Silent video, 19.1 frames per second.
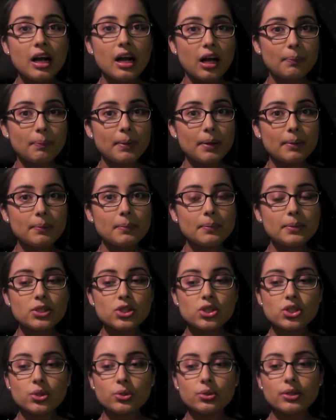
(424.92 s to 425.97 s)
I'll probably
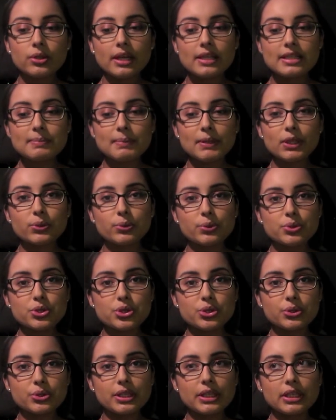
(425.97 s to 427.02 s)
show you guys my
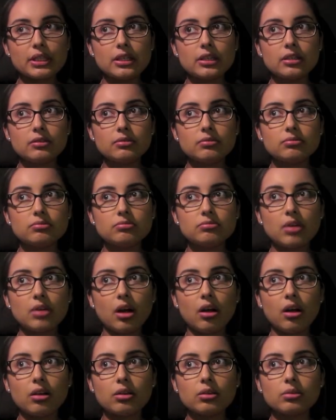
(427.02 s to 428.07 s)
grocery
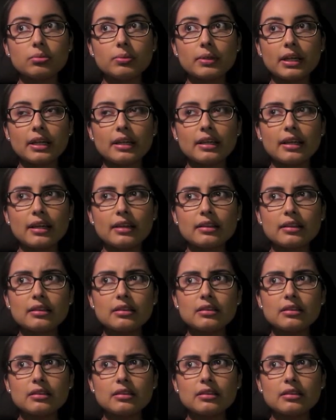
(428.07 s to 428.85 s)
haul when I get